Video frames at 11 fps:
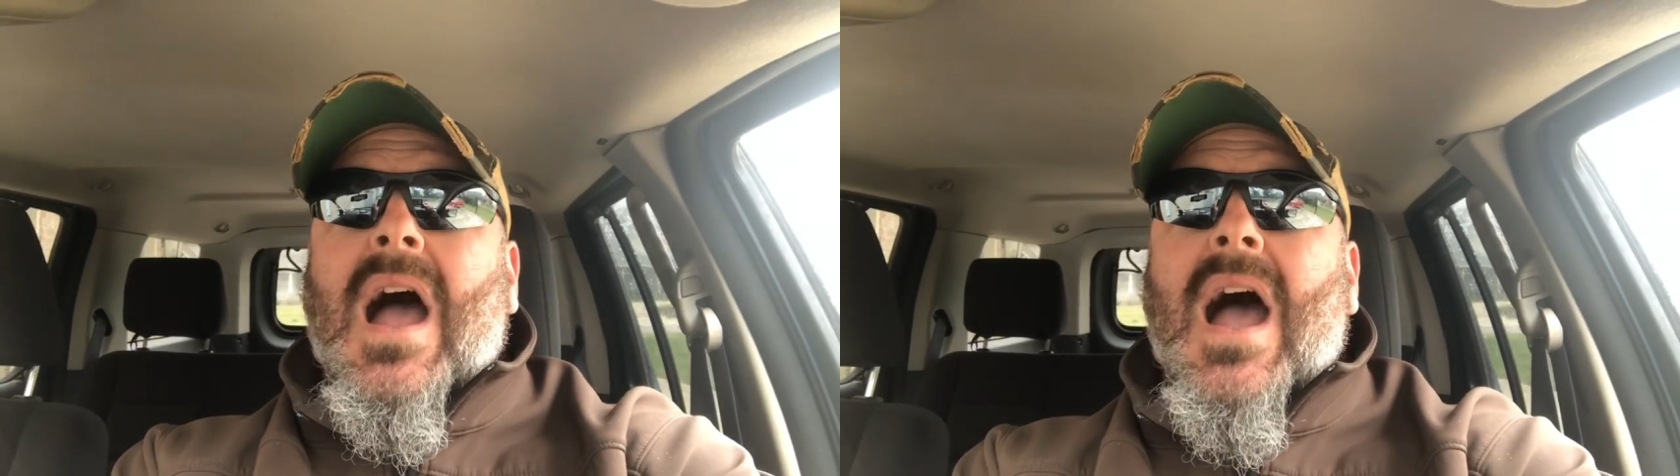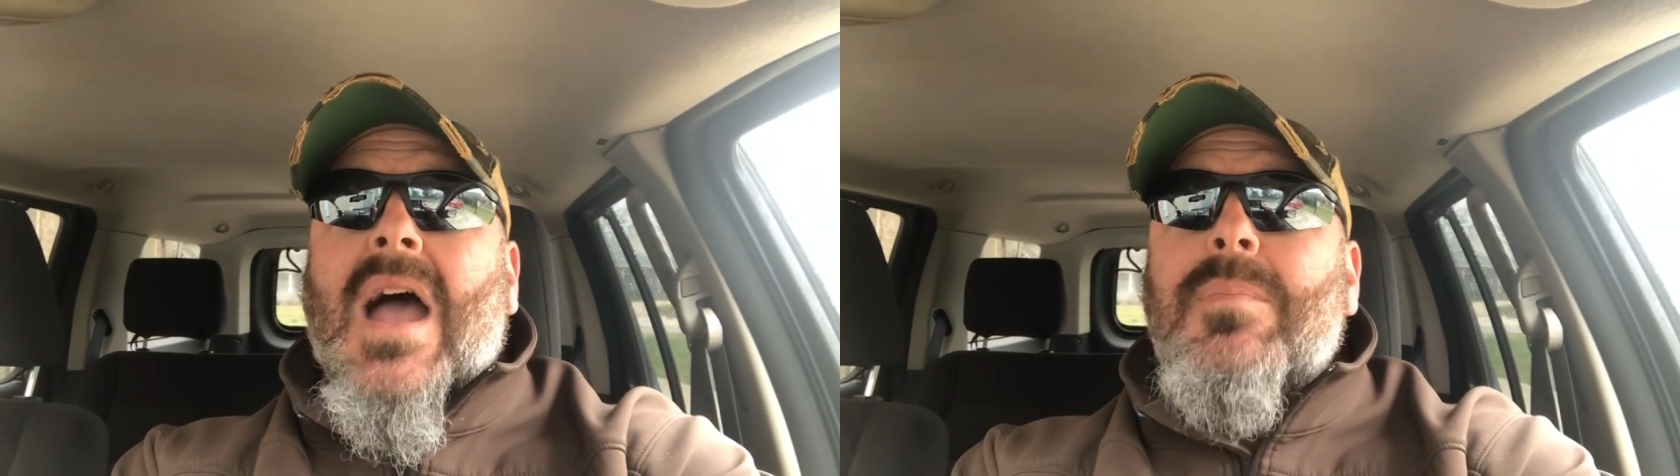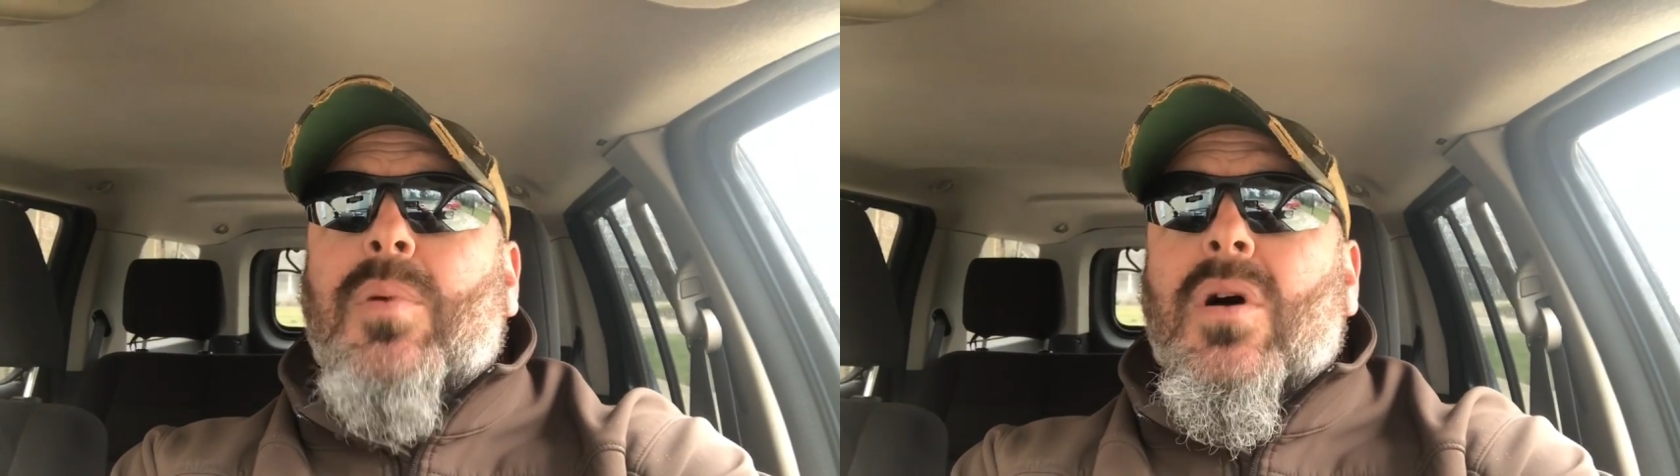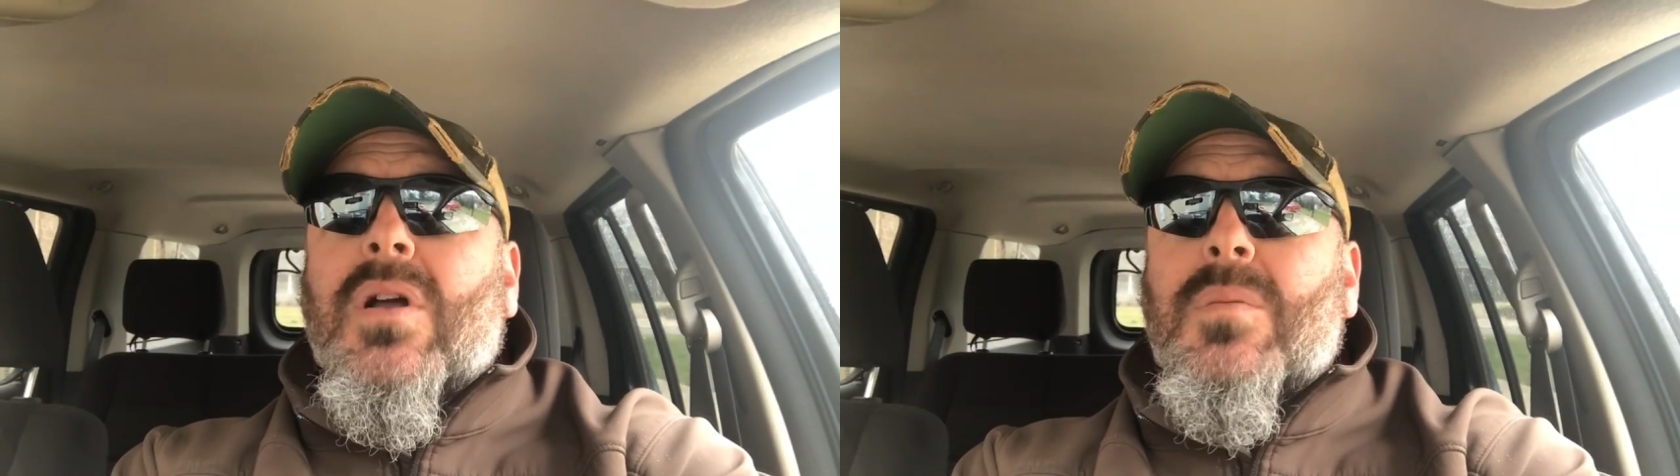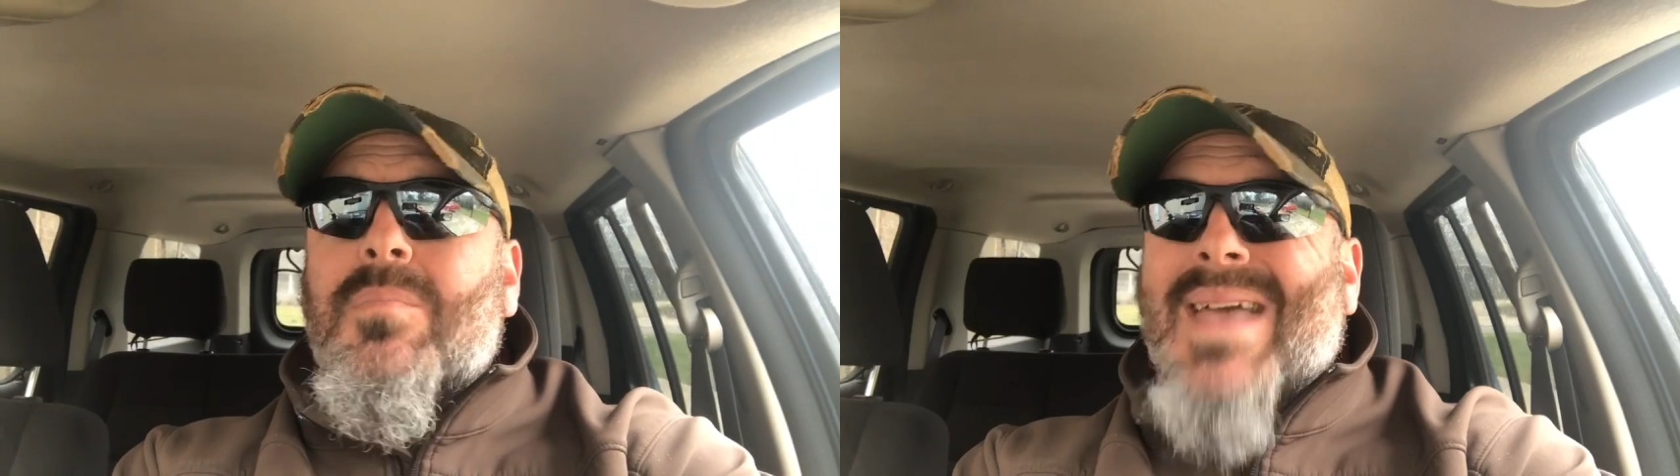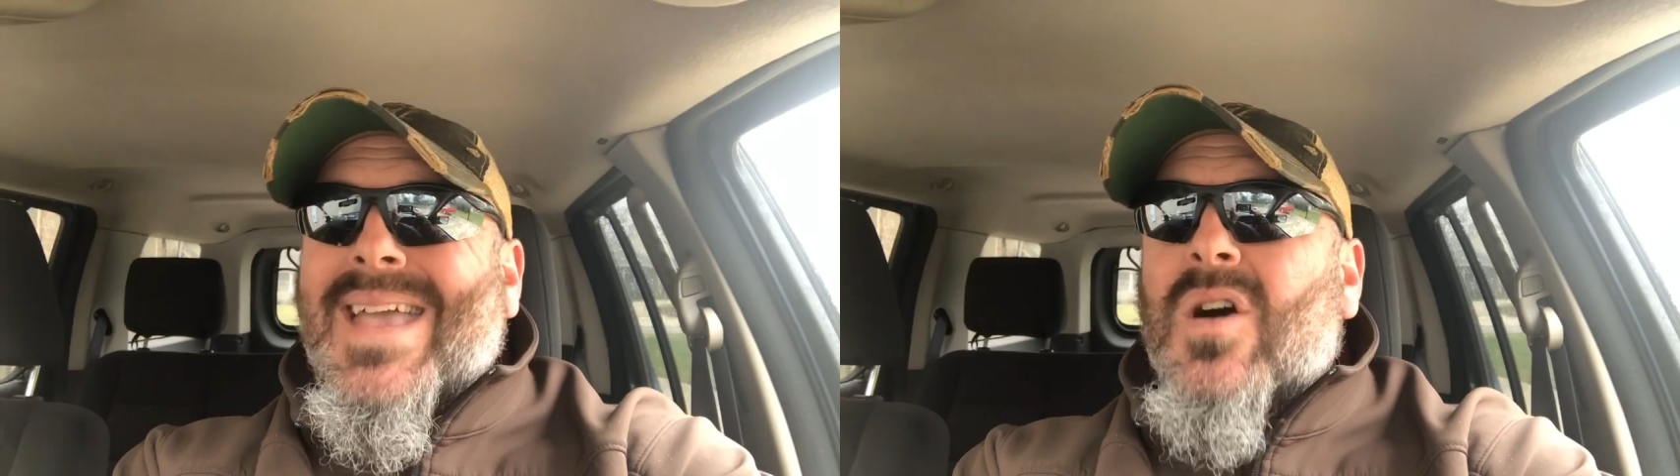I put
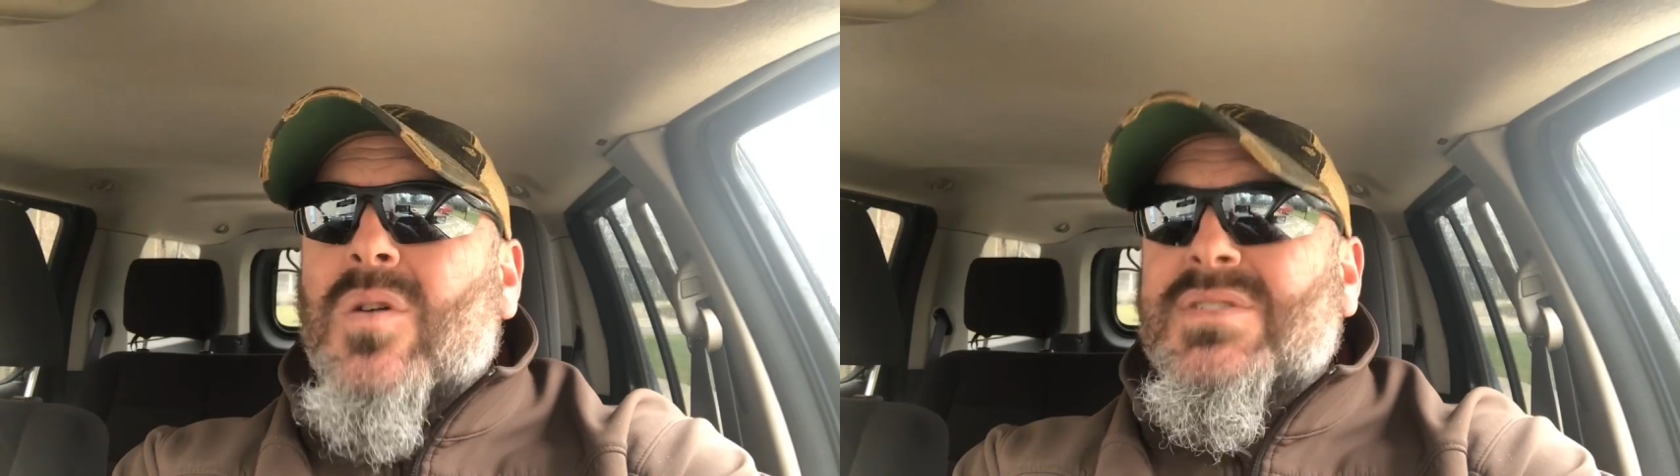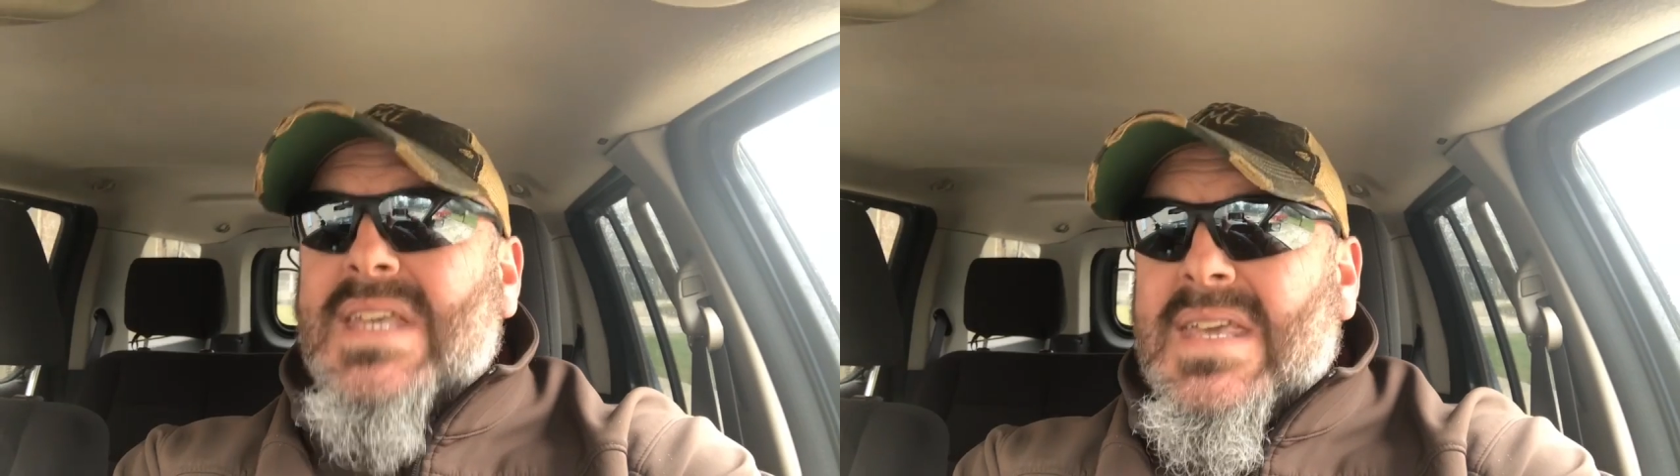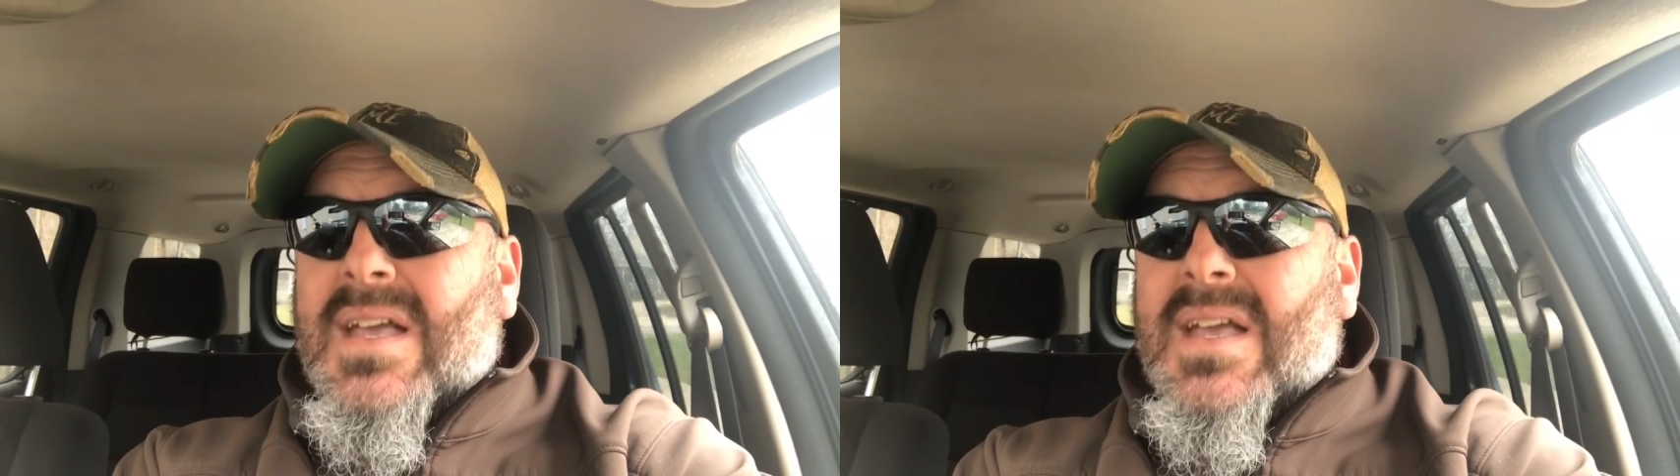Mango's